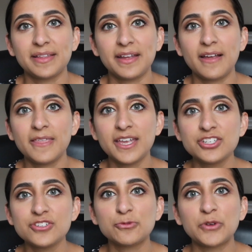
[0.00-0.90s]
Like I think it
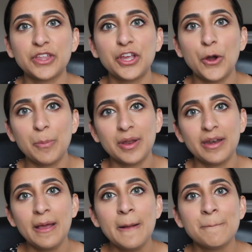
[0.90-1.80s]
just really
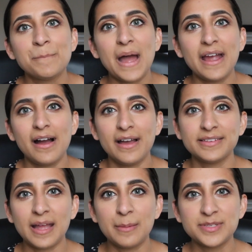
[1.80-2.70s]
opened my
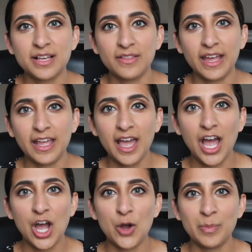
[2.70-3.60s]
eyes up to like
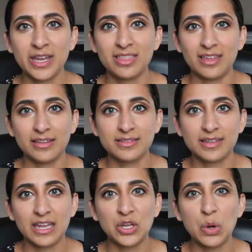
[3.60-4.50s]
how many things
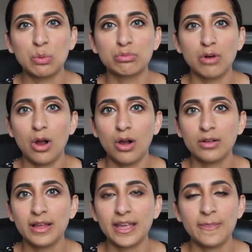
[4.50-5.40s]
can go
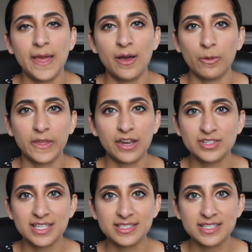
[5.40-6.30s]
wrong like in the healthcare
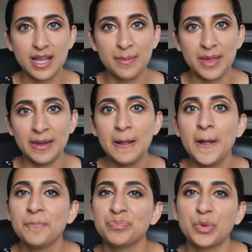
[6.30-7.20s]
system, and
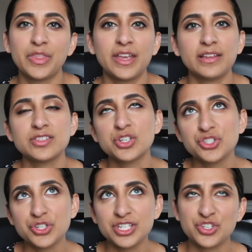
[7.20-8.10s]
with like
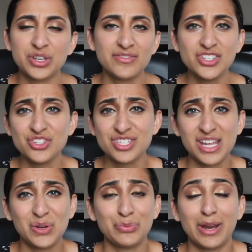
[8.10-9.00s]
surgeries, or even just
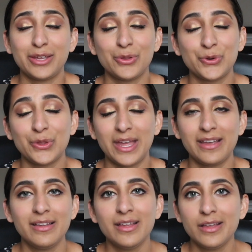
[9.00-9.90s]
like regular like